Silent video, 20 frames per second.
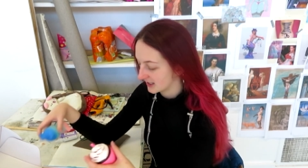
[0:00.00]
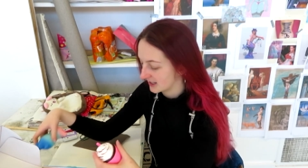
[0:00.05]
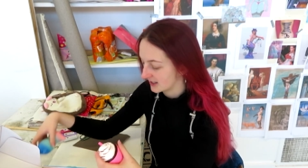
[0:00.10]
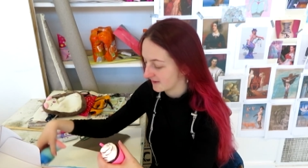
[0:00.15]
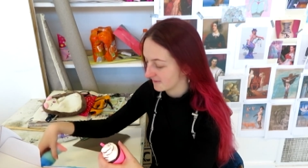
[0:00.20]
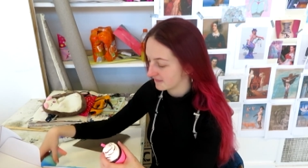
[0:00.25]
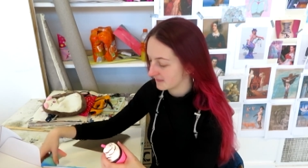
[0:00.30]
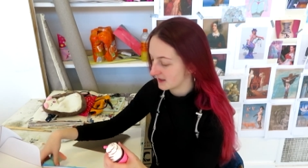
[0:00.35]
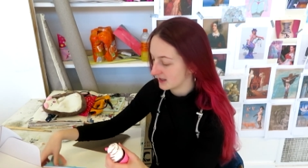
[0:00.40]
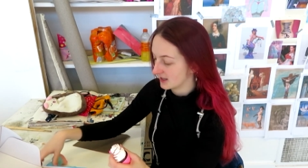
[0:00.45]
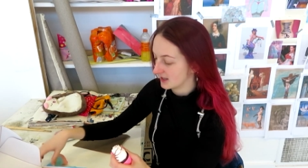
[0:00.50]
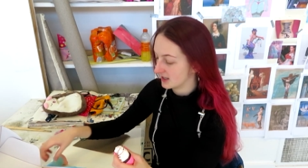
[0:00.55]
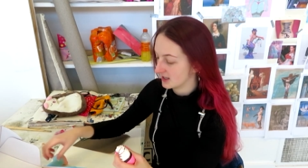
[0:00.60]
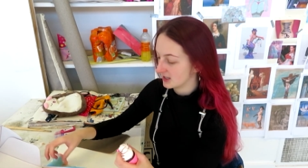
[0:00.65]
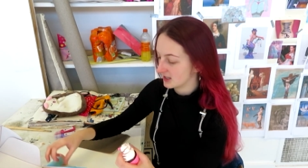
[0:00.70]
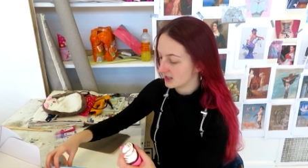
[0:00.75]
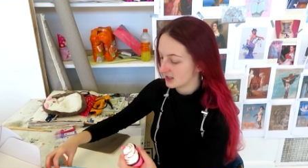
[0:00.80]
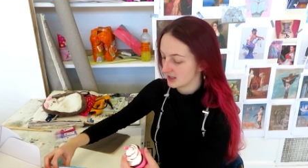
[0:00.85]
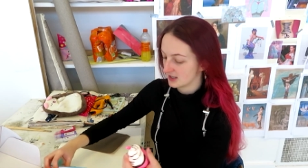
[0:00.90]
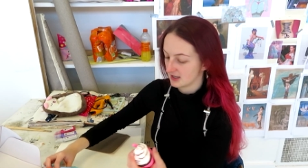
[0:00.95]
And
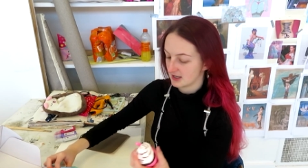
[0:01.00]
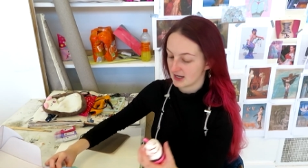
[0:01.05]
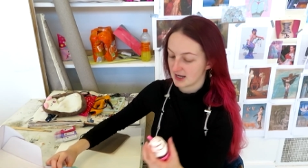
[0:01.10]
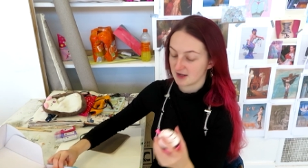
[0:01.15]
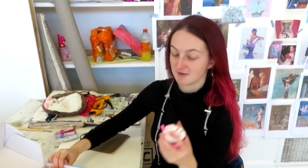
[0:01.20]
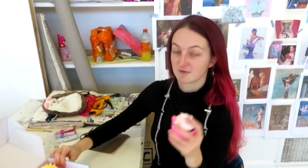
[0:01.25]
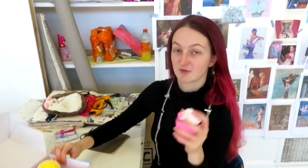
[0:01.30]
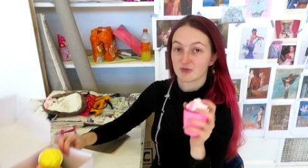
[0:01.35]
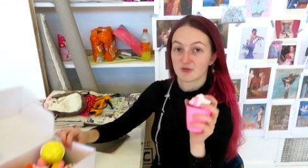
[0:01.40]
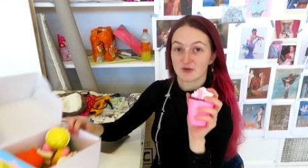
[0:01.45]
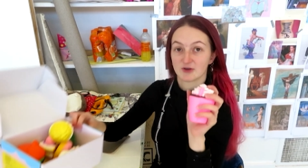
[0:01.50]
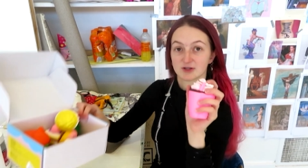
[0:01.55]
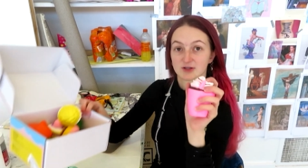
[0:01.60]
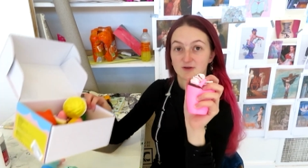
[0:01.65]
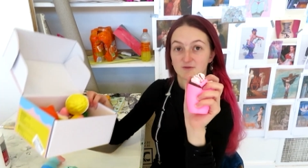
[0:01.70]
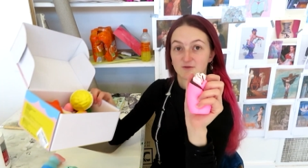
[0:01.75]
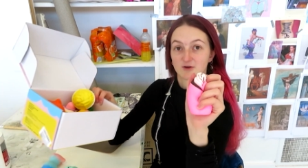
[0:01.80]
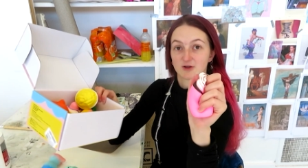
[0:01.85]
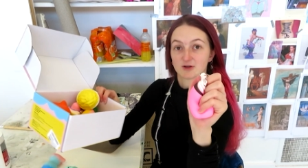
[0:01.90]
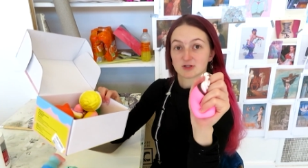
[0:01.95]
I have a ton
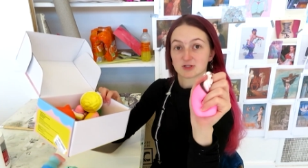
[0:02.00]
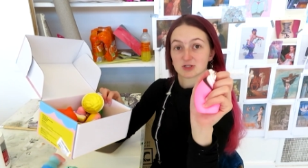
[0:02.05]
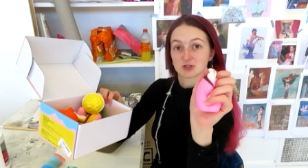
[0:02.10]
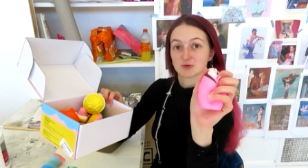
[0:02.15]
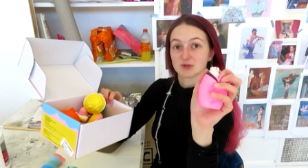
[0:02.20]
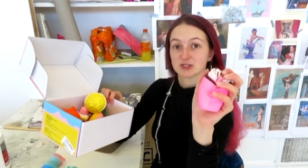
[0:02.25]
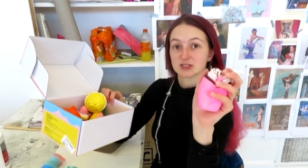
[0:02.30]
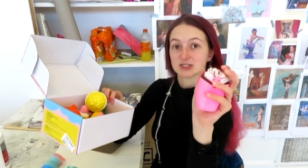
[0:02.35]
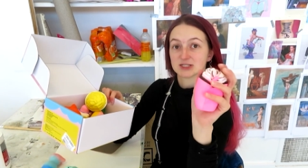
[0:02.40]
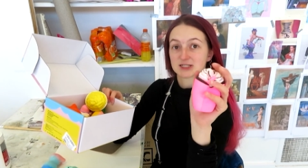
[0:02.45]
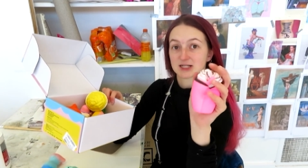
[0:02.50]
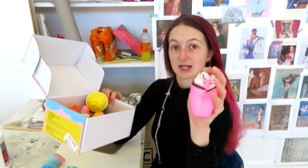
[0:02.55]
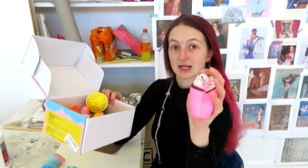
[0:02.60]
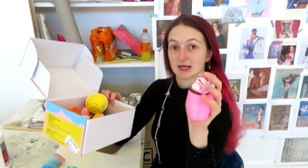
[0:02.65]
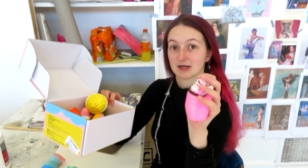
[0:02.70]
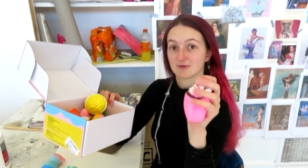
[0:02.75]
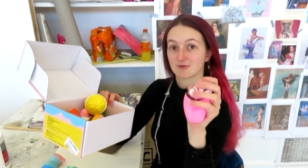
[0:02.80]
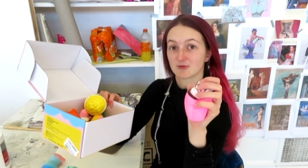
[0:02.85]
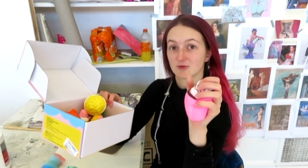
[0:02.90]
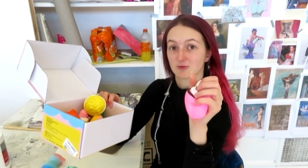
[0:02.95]
of other squishies
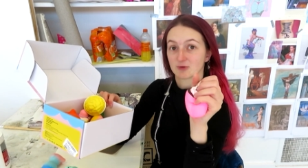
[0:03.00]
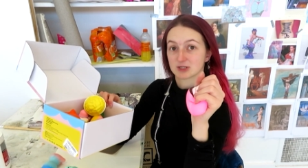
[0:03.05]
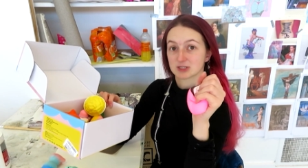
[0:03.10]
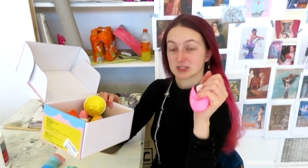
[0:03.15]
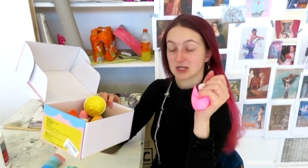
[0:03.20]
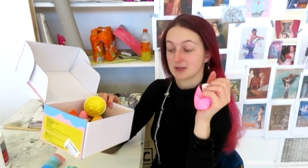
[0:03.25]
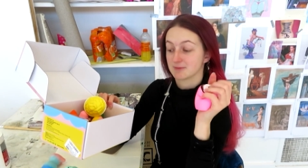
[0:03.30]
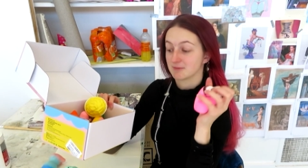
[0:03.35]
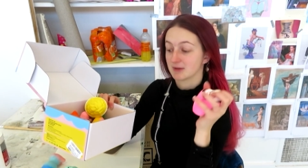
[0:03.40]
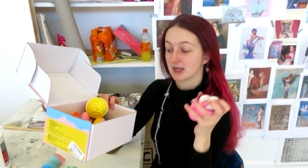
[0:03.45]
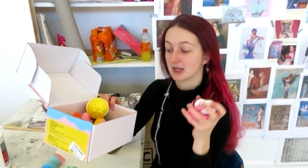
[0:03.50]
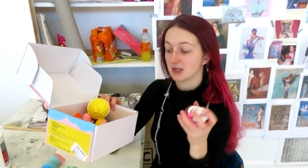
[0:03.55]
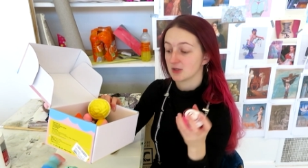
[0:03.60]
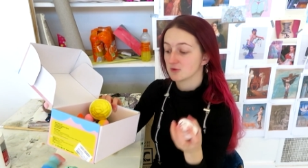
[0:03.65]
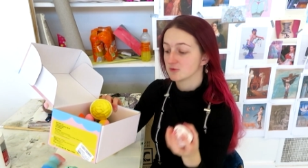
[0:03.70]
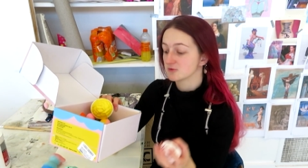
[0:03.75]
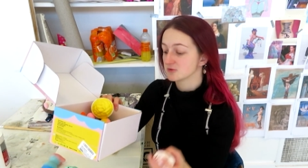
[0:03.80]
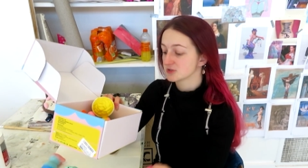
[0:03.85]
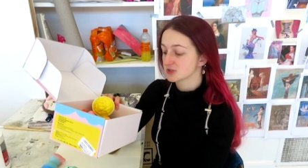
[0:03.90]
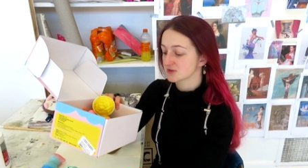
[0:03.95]
left, which I may
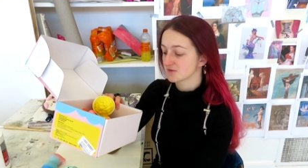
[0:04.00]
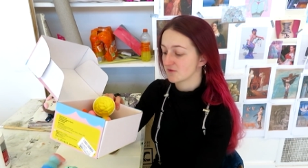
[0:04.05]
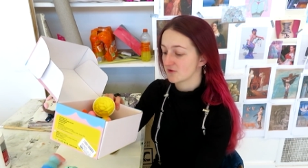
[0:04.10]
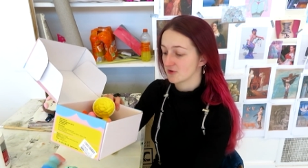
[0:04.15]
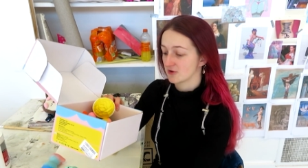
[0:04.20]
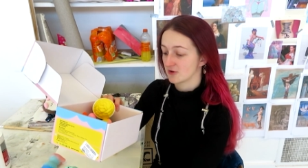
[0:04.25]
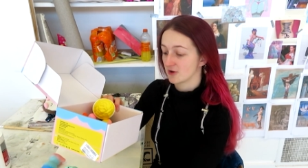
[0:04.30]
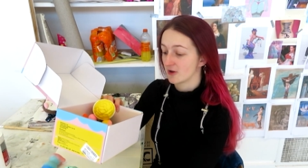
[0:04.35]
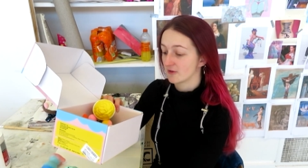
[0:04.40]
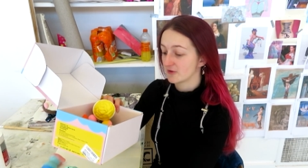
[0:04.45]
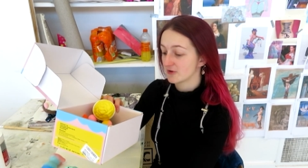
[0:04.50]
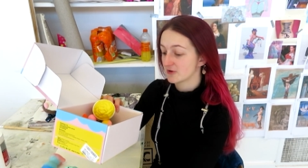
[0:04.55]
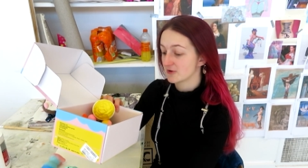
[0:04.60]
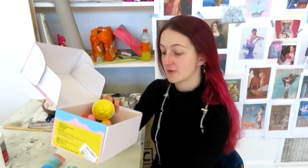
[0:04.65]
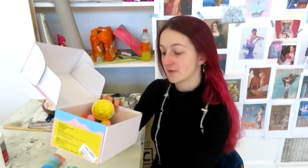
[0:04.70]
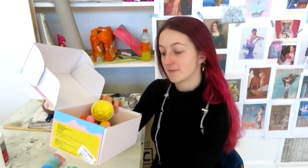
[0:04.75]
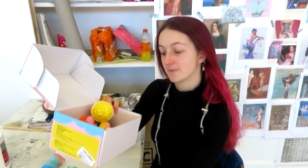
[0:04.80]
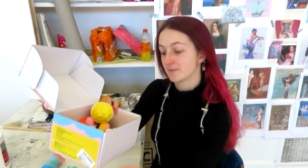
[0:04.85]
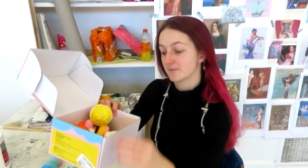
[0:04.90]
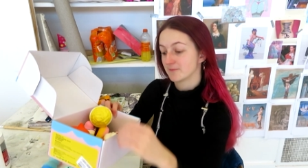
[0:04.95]
use for
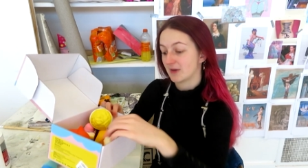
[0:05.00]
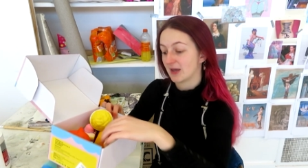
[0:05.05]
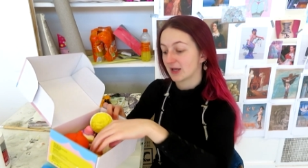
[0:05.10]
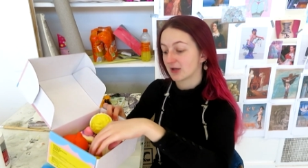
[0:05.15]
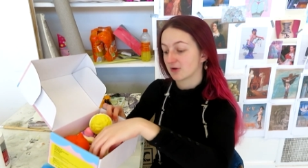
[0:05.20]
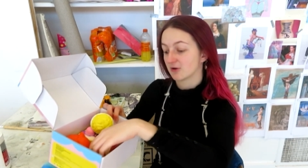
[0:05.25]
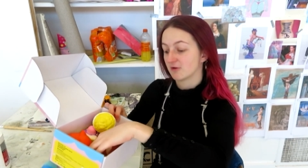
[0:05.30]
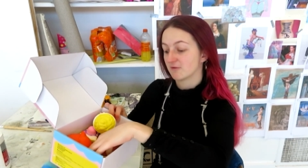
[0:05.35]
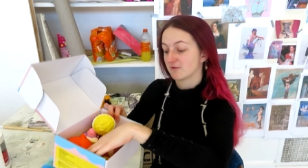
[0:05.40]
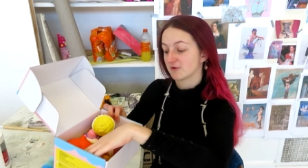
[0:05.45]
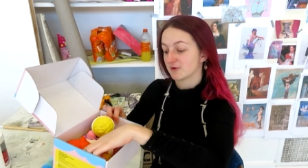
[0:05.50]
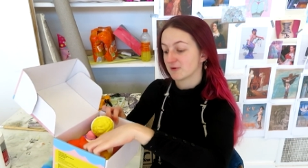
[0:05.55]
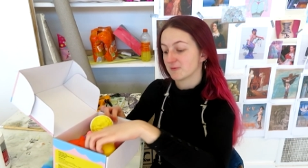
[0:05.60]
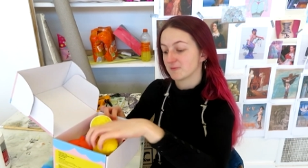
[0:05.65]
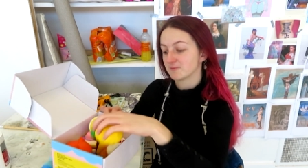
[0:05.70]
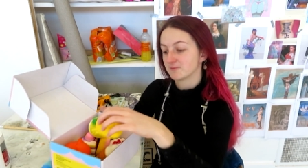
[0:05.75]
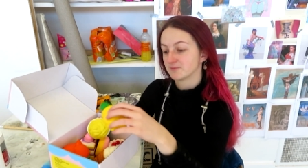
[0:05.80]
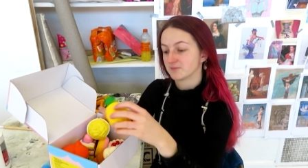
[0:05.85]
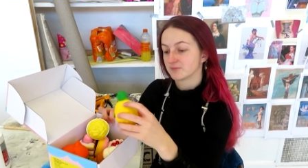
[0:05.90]
another makeover.